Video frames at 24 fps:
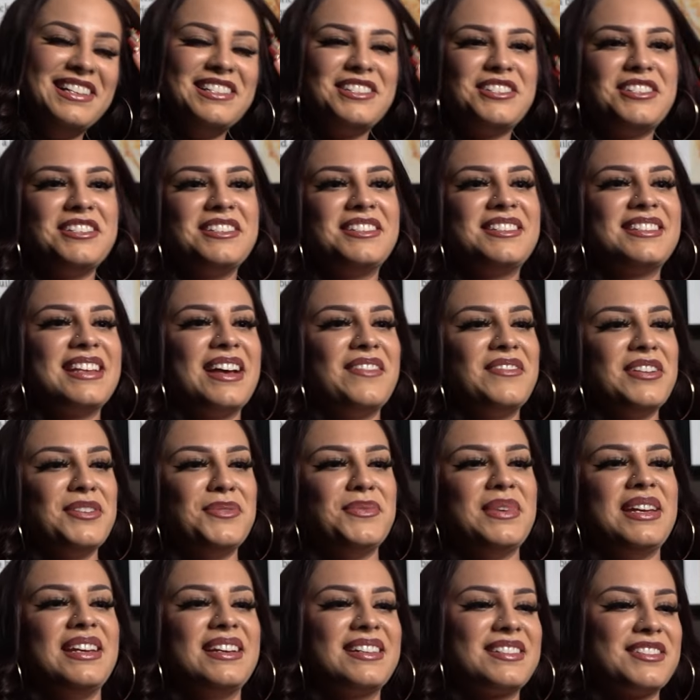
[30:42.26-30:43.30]
She's
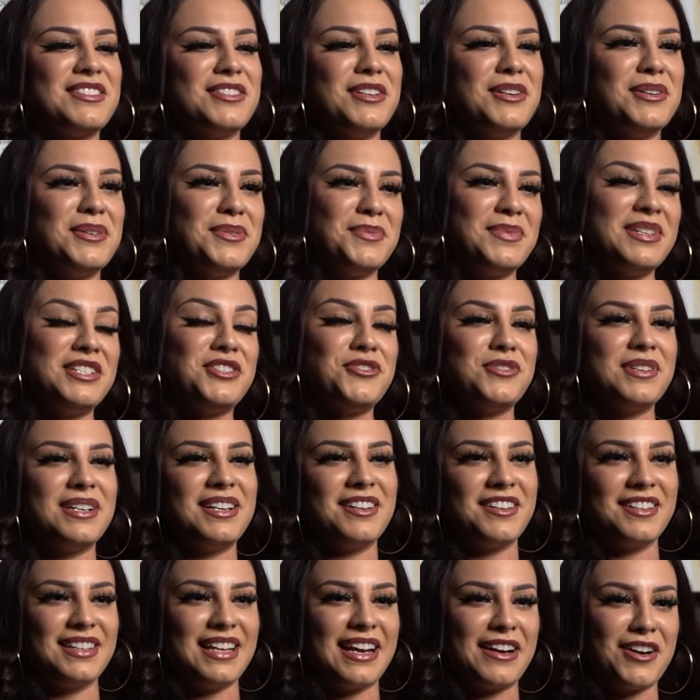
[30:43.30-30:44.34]
7 weeks, so we
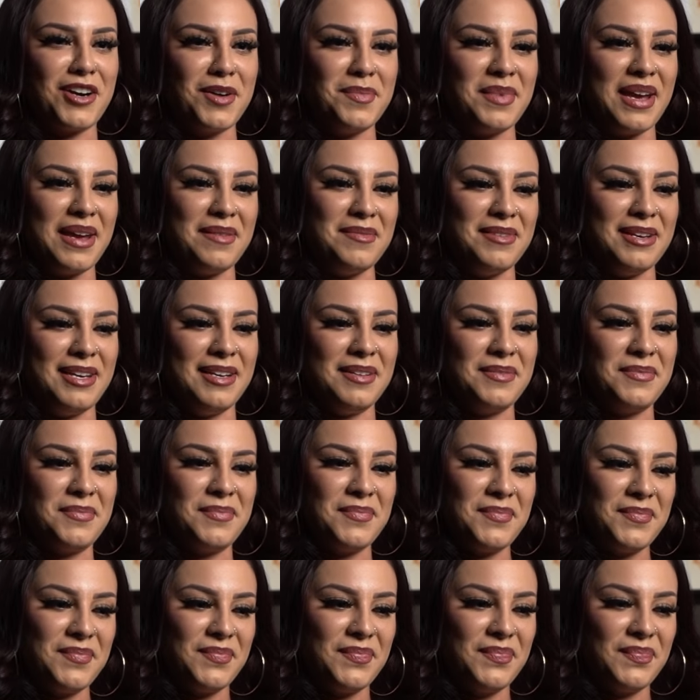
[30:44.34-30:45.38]
treat her like our baby.
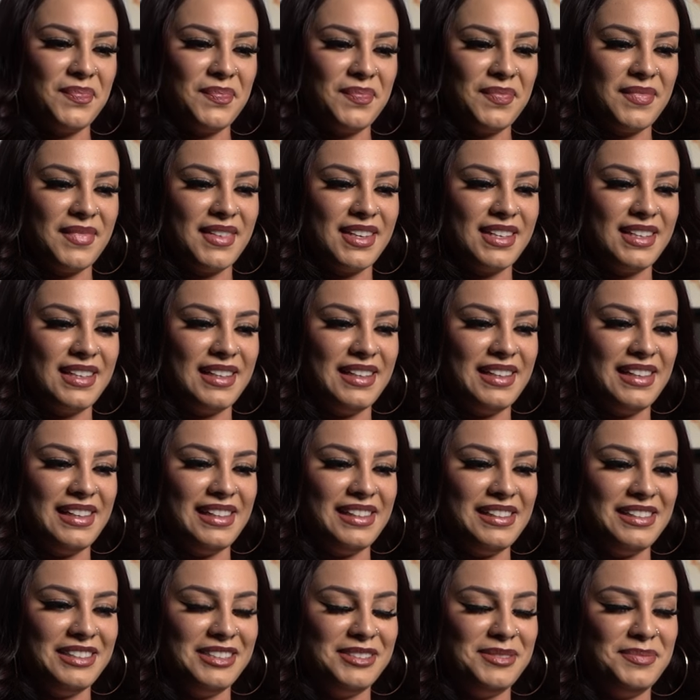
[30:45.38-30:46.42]

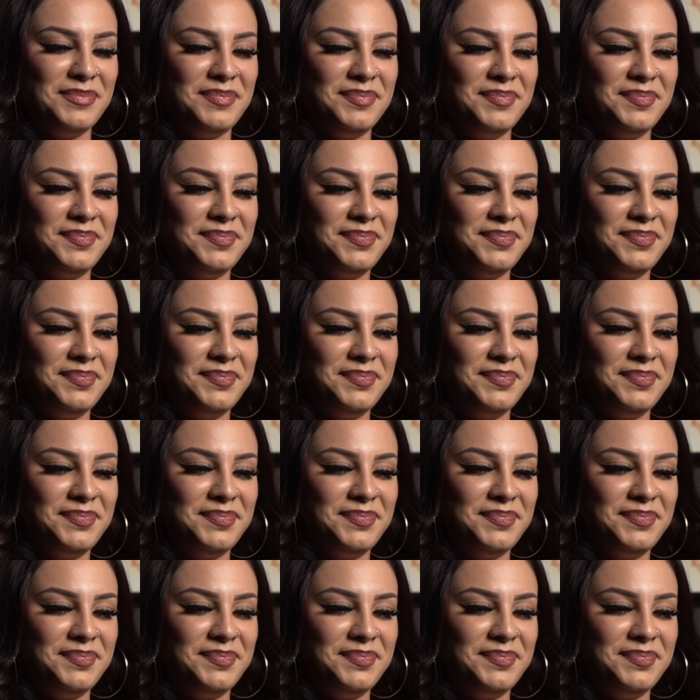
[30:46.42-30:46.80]
But